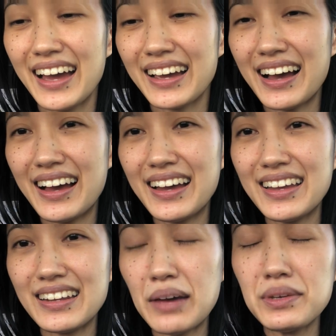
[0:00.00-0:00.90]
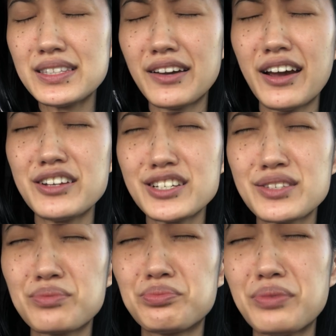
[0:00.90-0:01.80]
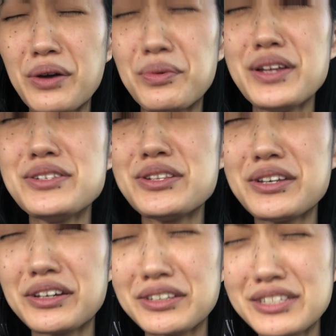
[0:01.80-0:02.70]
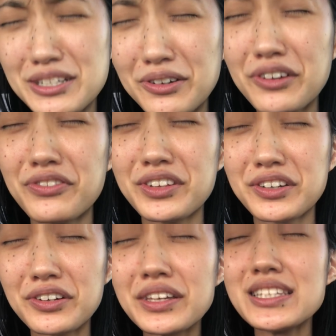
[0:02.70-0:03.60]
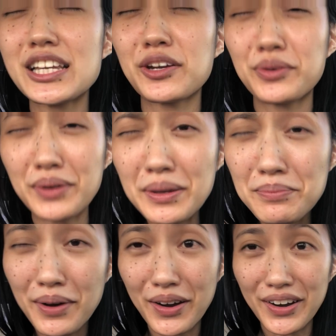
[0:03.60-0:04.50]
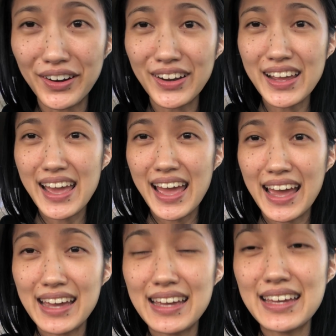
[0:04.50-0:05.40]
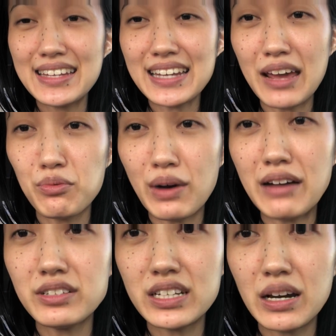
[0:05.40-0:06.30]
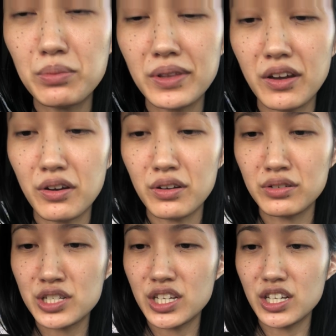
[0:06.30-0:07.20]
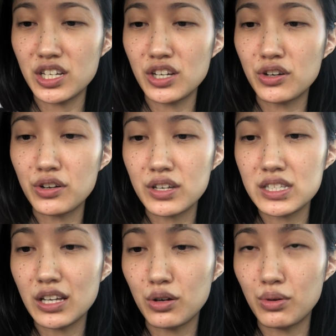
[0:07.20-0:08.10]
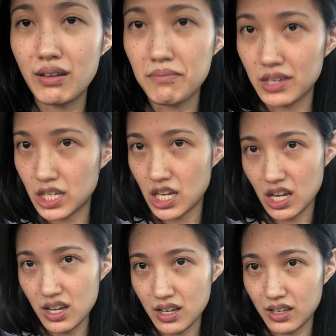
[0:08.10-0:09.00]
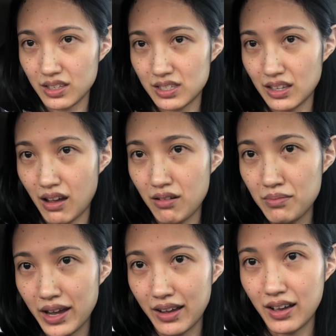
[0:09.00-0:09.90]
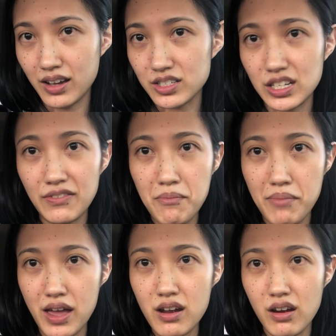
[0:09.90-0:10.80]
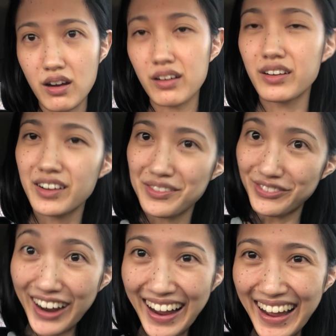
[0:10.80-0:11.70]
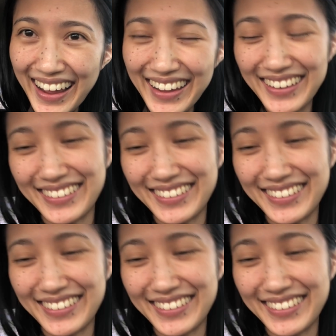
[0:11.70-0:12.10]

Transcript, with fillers: I got, I mean, sorry, I just, I went to the store for the cookies and cream bar and I wound it up with a Hershey cookies and cream kiss. Oh my gosh, even better, right?